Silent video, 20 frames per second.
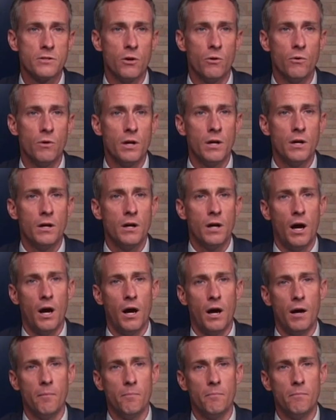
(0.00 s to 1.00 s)
So,
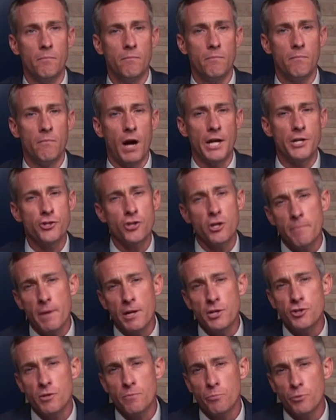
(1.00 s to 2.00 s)
um, I
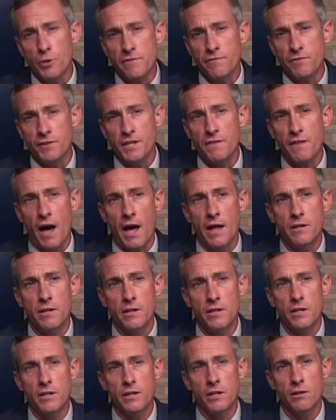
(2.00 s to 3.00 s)
should mention briefly
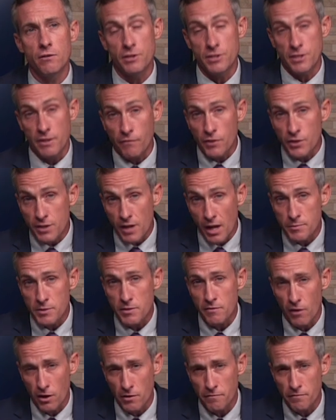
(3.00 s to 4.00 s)
that there are different
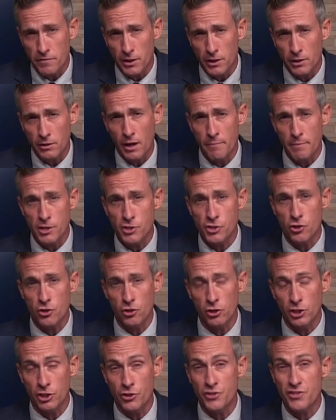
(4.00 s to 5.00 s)
types of heart failure. I
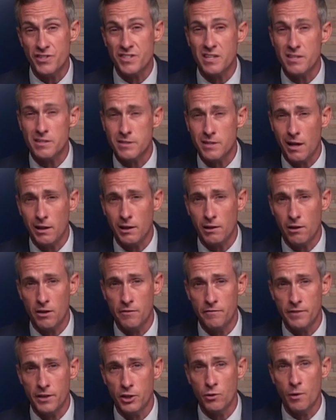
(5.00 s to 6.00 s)
mentioned earlier systolic
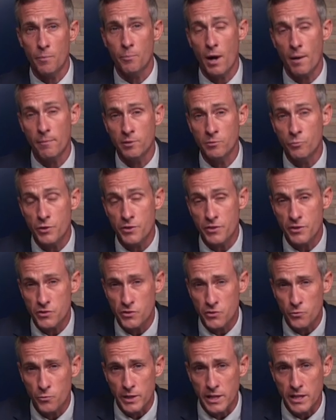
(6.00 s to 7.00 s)
heart failure, a problem with
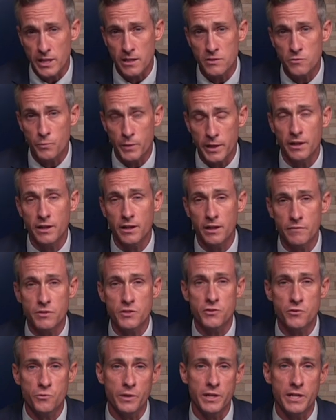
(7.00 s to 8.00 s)
the squeeze, weakening
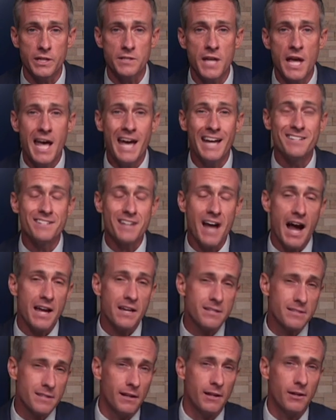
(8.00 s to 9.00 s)
of the squeeze, and
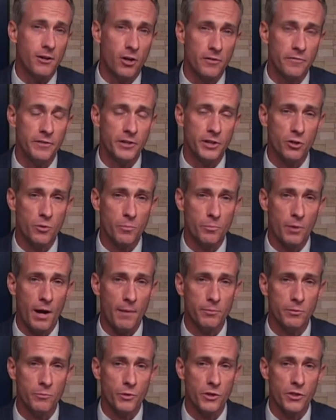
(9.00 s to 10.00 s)
diastolic heart failure, a
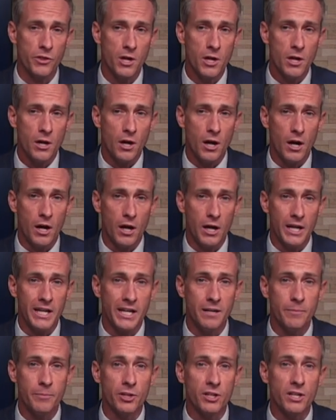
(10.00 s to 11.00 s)
problem with uh,
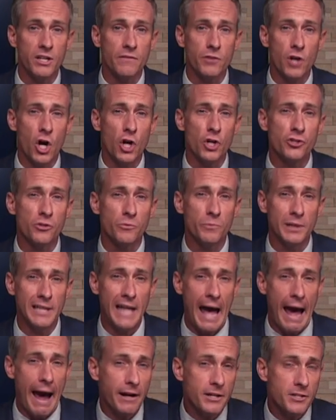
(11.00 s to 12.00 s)
inability of the heart to
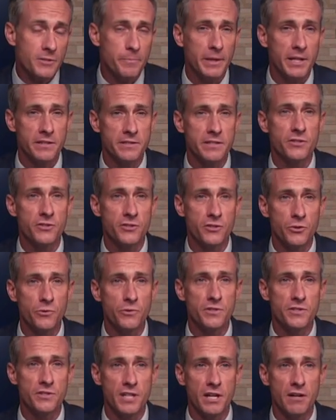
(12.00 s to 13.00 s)
relax because it's too